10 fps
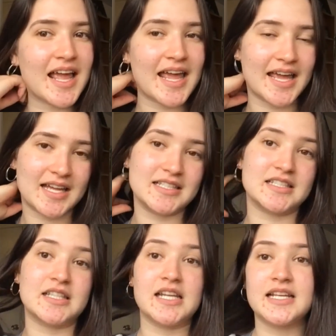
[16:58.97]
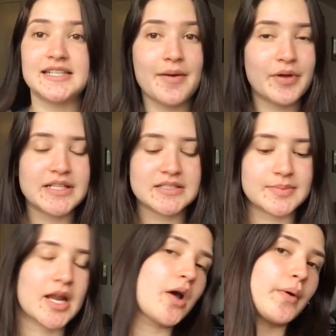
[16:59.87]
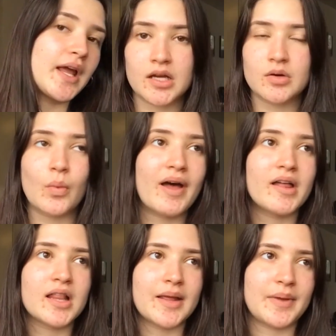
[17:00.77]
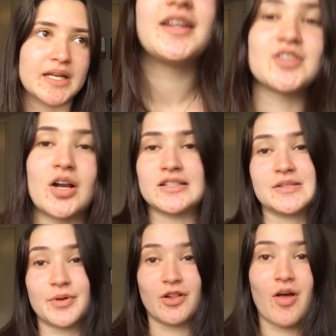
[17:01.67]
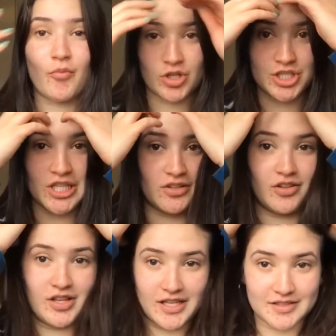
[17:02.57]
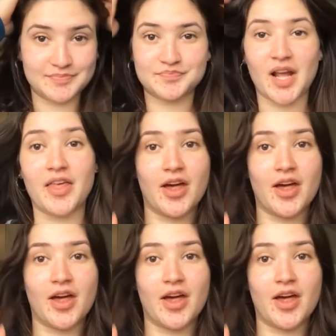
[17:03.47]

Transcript: And the exam week has been going well. I mean, it's honestly been a lot more chill than I